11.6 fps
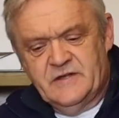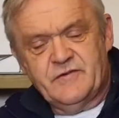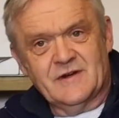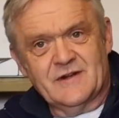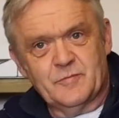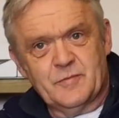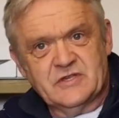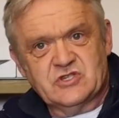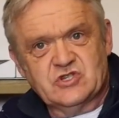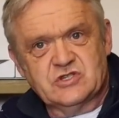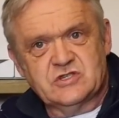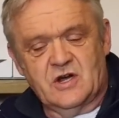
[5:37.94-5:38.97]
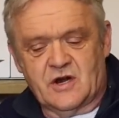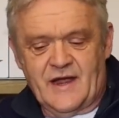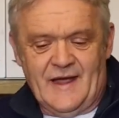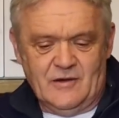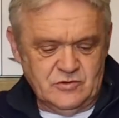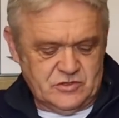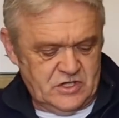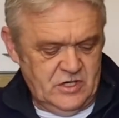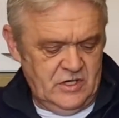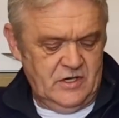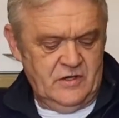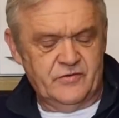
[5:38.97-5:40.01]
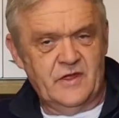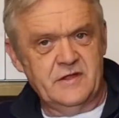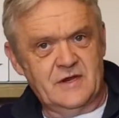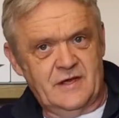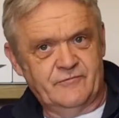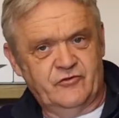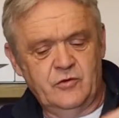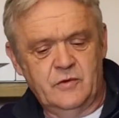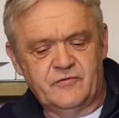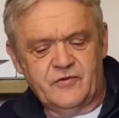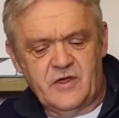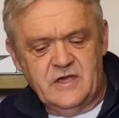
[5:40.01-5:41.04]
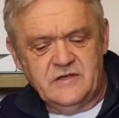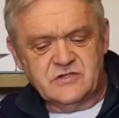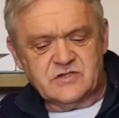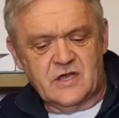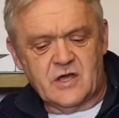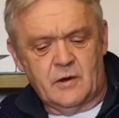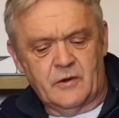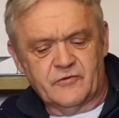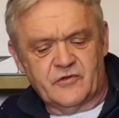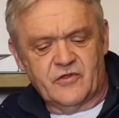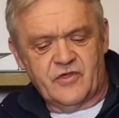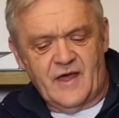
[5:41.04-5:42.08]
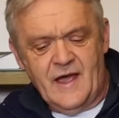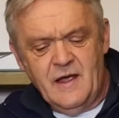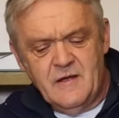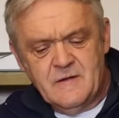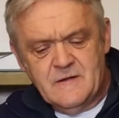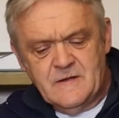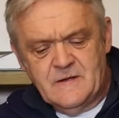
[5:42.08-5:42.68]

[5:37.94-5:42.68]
Leaving a little bit stuck out. Then you'll have two of these, they go onto there.